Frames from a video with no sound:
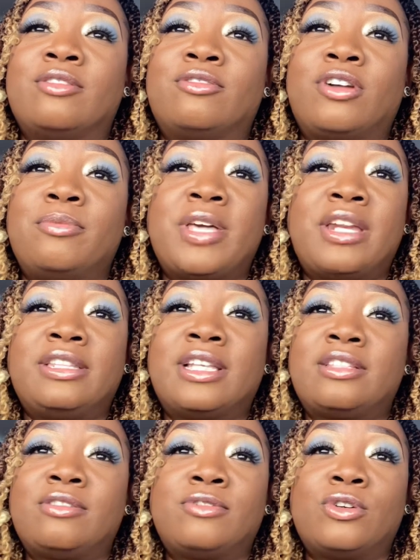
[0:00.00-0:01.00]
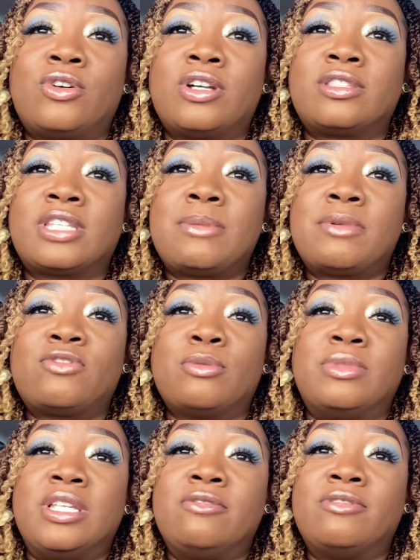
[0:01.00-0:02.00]
from getting that divorce, keep us
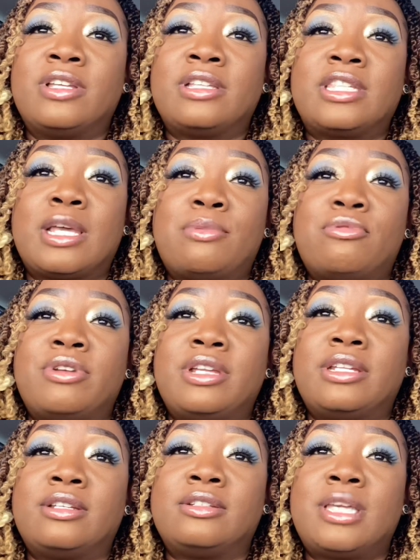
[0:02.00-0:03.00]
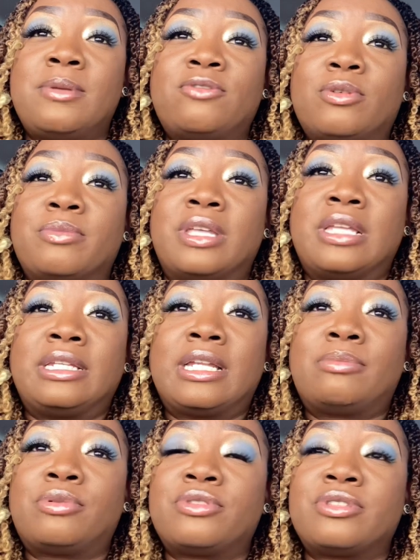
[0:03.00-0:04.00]
from leaving, separating, keep us from killing
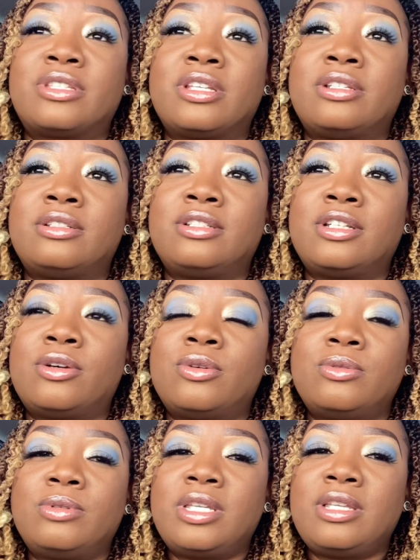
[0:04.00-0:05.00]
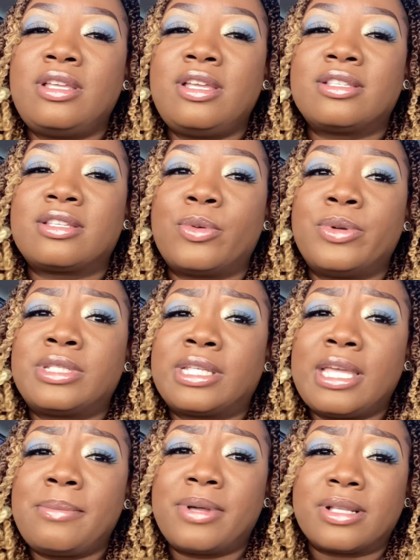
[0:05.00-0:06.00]
that person. You know, he is going to
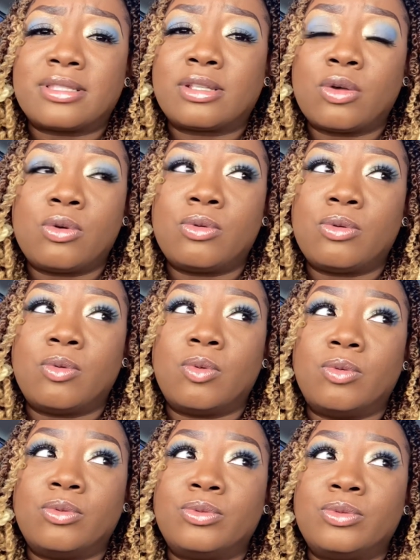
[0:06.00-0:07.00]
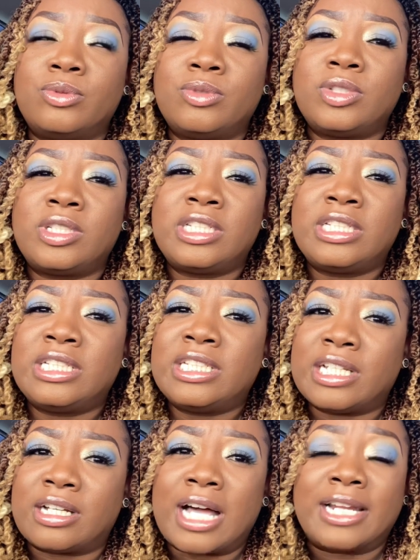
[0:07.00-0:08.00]
keep us. So,
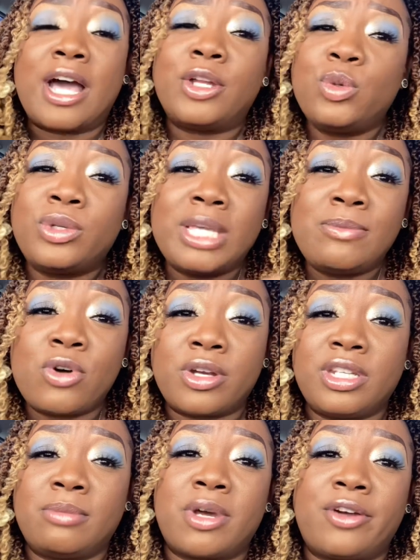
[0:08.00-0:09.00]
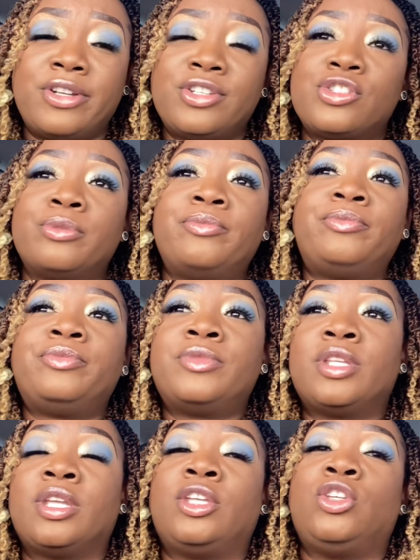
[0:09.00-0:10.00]
yeah. And how do you keep God in your marriage?
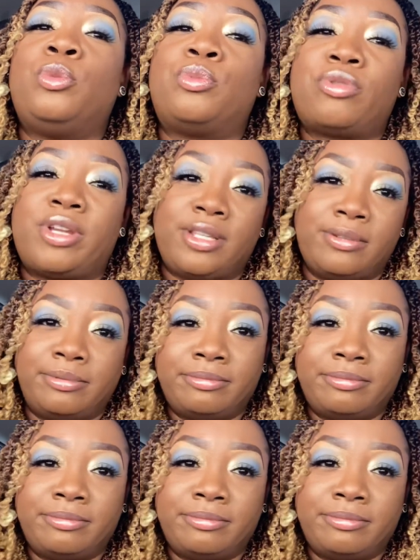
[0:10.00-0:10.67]
You pray.